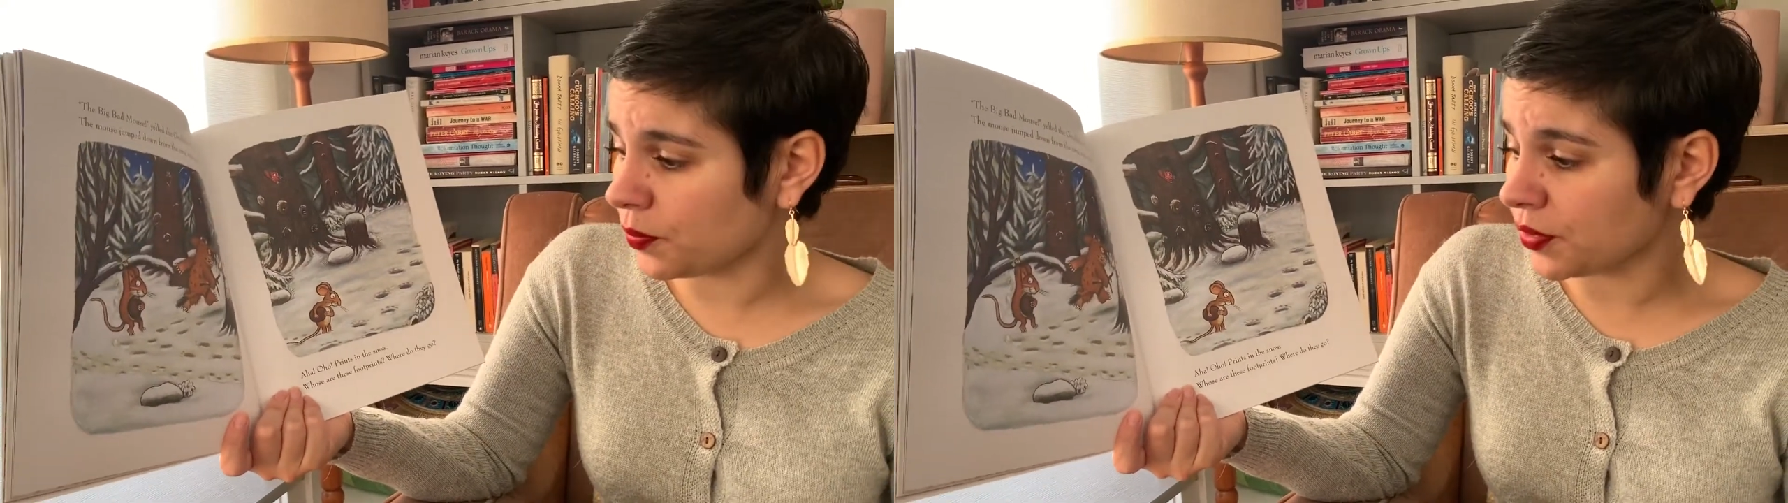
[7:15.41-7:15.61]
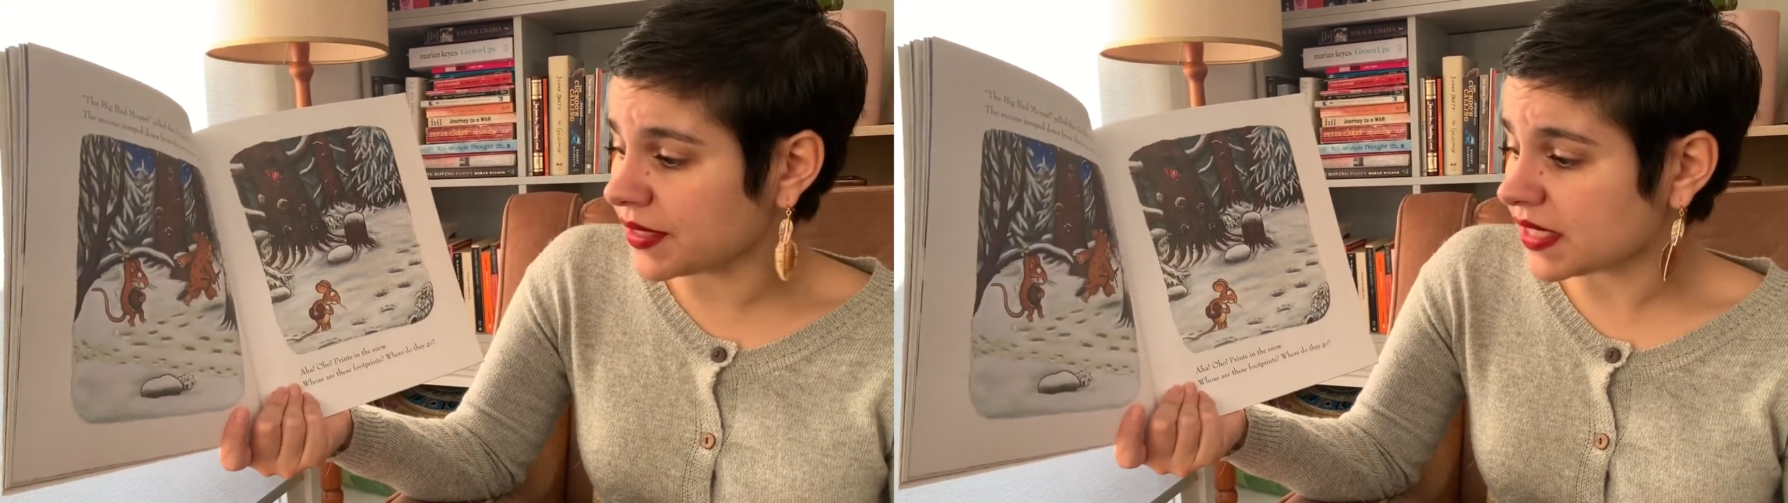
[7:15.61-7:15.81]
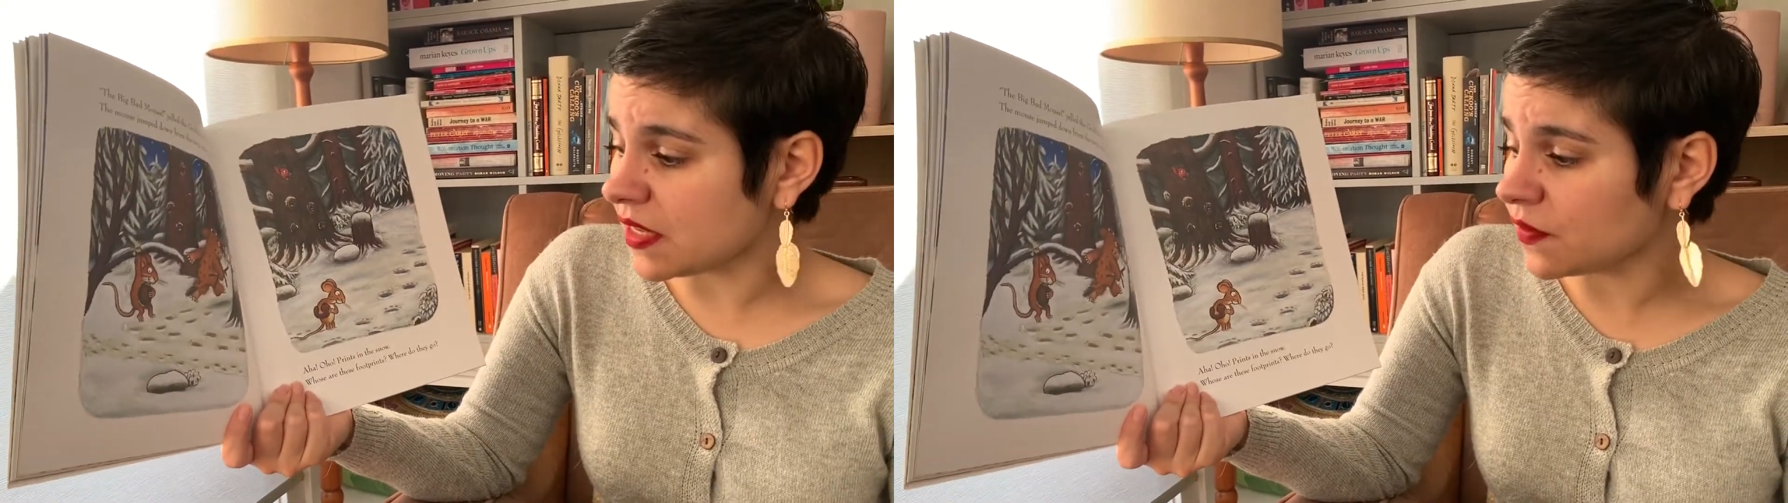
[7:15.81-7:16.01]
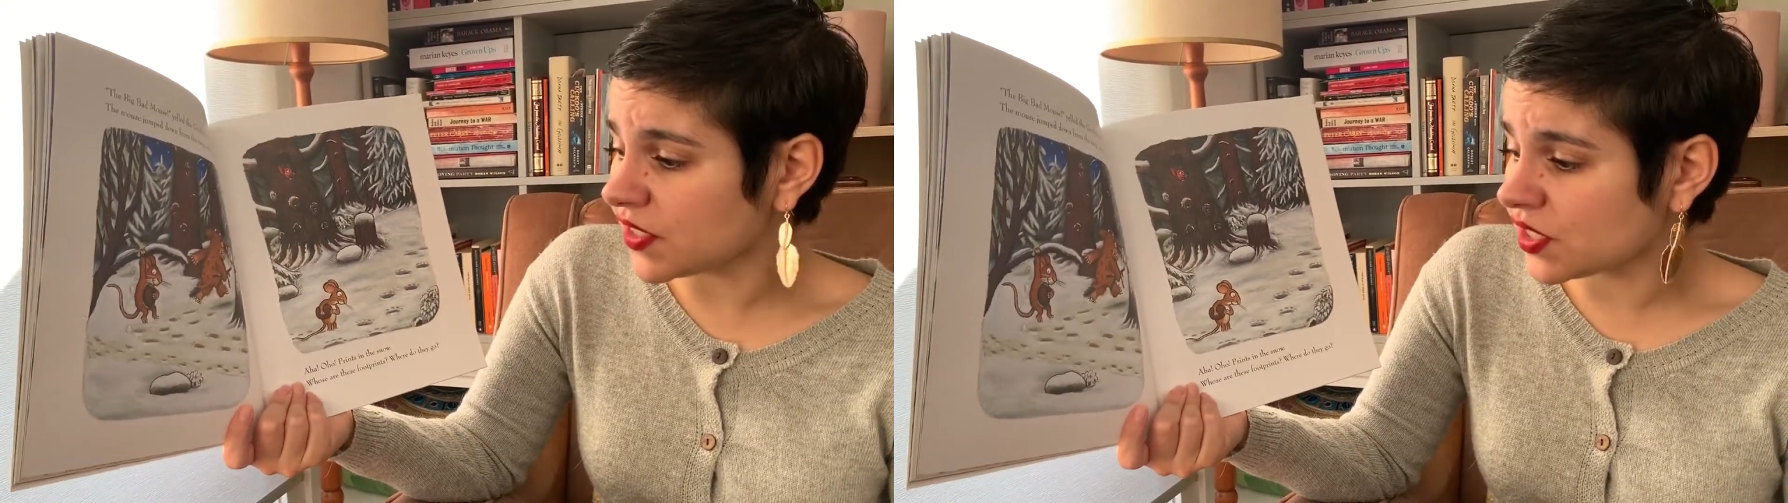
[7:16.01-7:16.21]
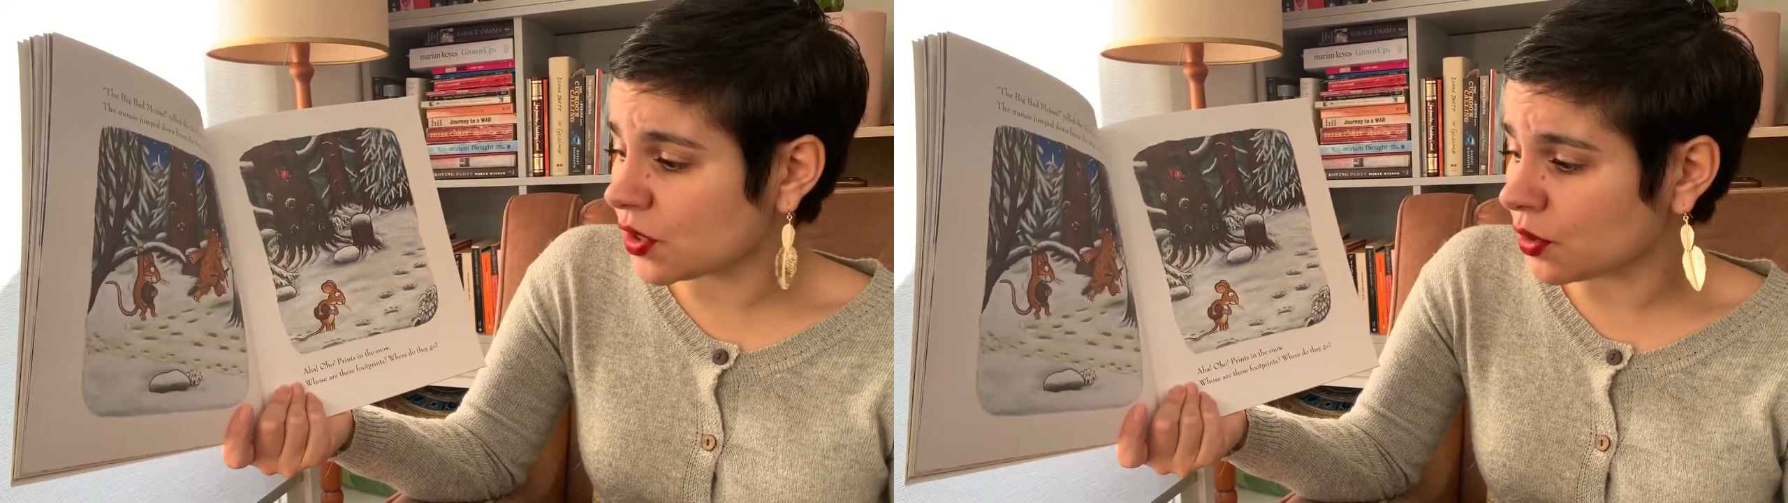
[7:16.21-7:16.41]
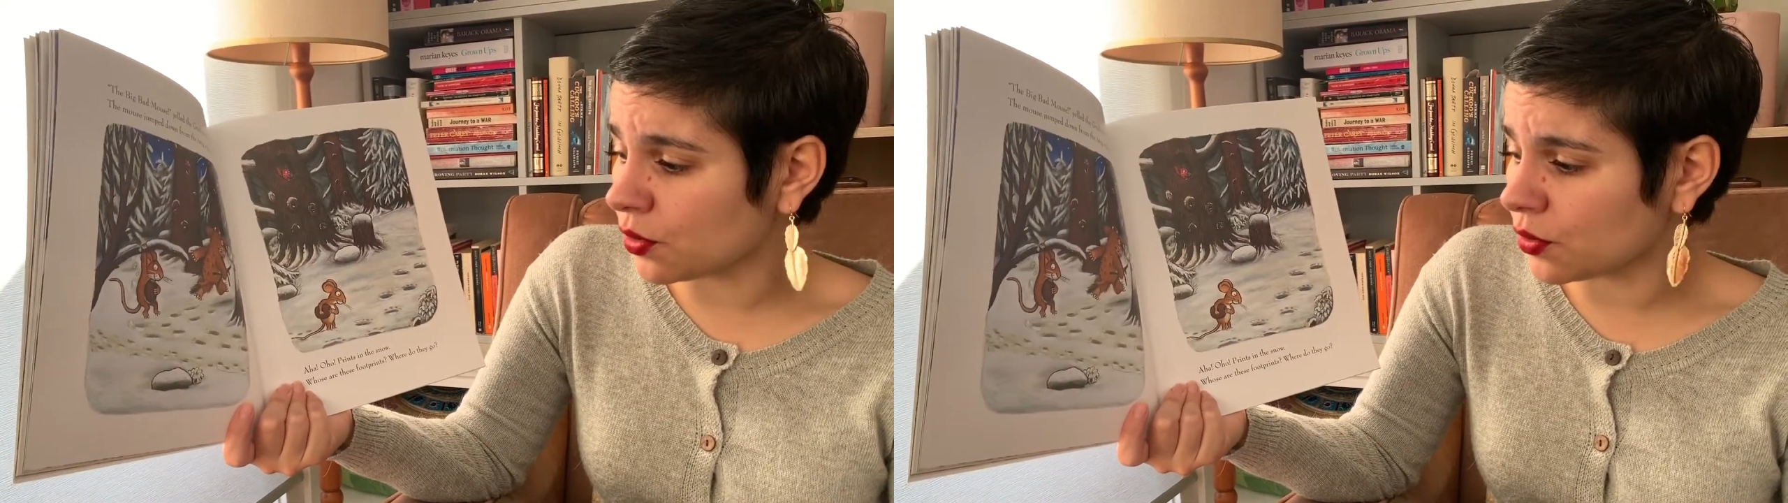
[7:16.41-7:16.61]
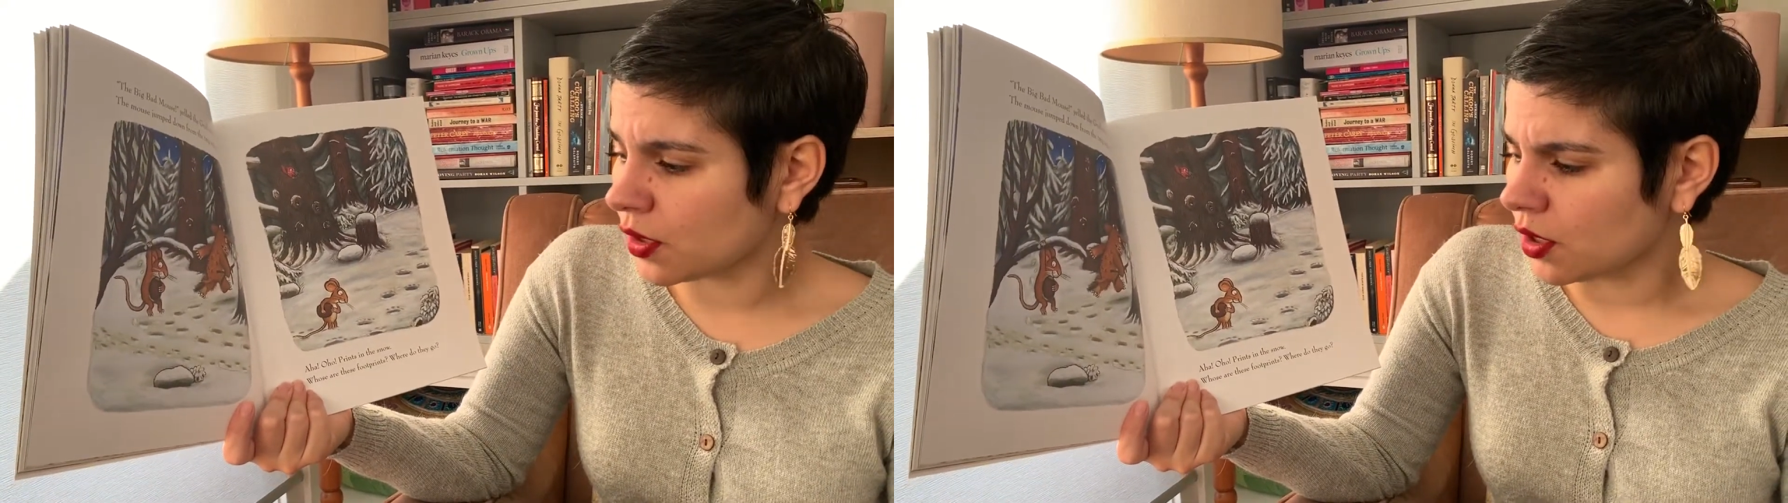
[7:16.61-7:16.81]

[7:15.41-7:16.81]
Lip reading: prints in the snow.